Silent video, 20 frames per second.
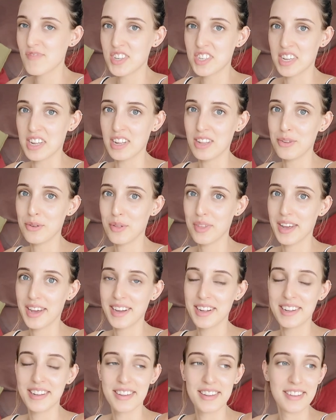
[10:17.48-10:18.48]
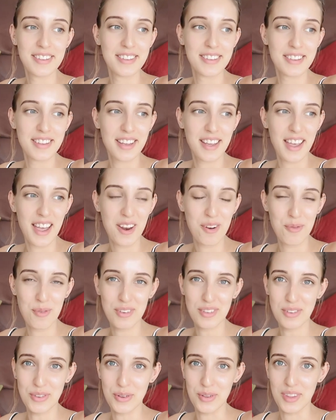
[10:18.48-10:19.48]
Shall I do that? I kind of
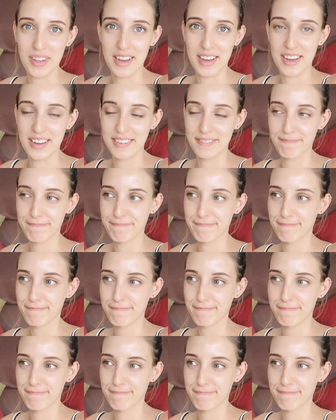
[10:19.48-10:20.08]
want to do that.